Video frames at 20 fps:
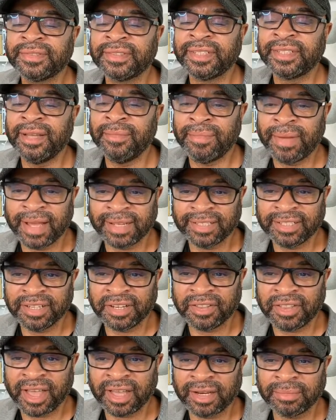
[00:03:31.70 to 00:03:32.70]
And back to the
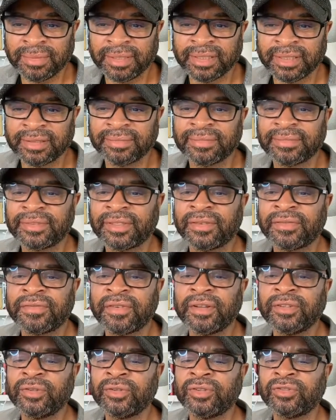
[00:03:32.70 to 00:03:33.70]
thalamus, the
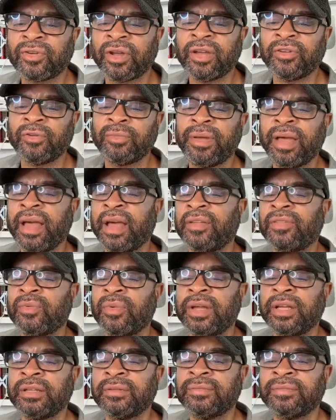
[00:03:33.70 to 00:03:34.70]
frontostriatal
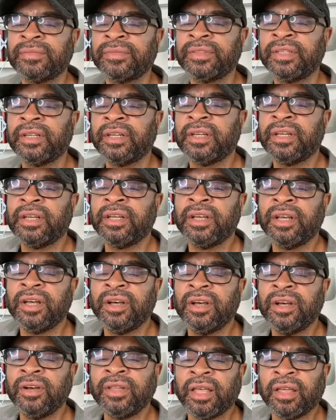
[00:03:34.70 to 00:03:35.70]
pathway.
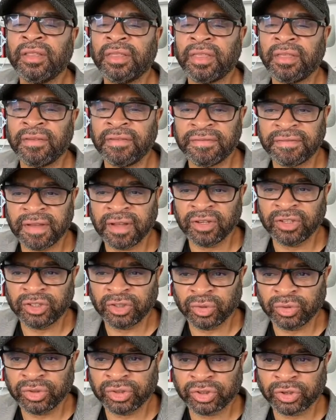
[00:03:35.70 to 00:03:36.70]
Okay, the
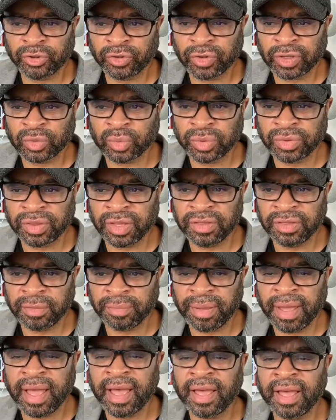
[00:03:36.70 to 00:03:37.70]
functional circuits within the
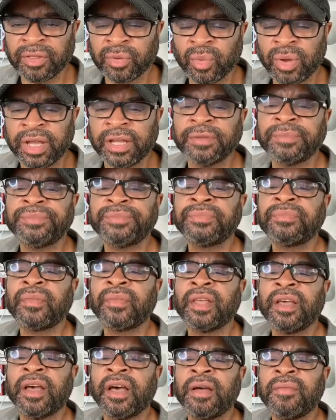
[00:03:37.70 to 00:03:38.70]
pathway.
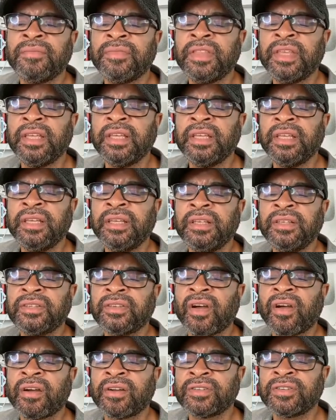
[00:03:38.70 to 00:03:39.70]
These
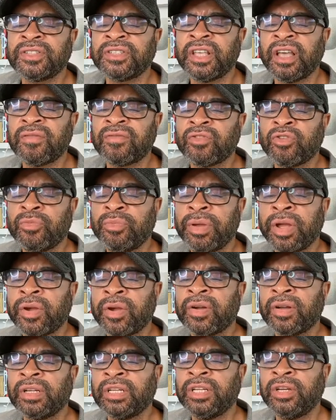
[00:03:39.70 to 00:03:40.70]
are several
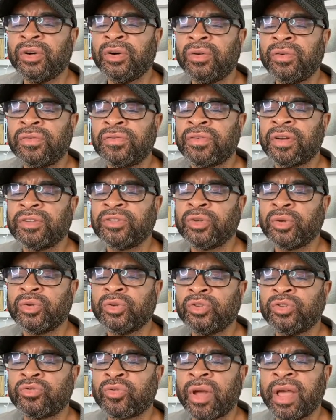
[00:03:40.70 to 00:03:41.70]
parallel
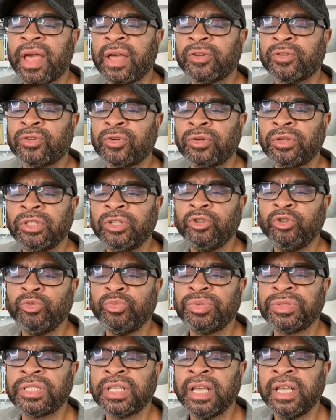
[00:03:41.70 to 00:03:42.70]
frontostriatal
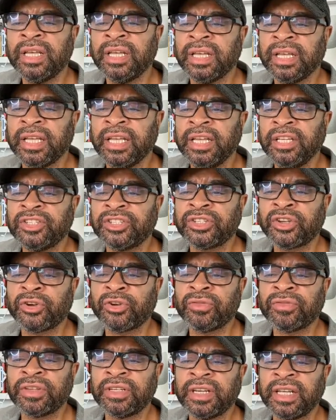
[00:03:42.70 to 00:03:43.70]
loops, each
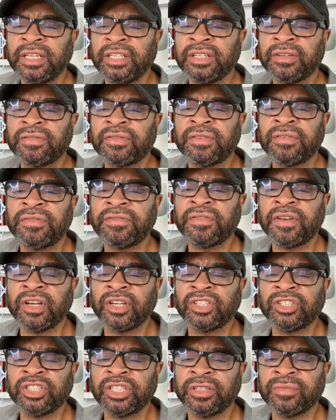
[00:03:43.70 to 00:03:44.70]
serving a different
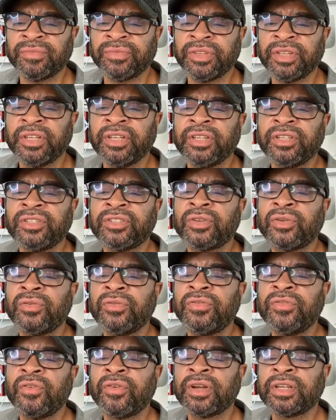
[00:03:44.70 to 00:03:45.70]
function. So,
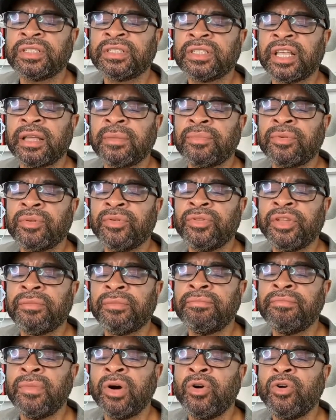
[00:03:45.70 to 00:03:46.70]
for example, the
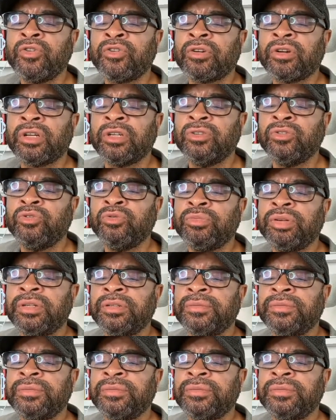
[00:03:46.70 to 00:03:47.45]
motor loop,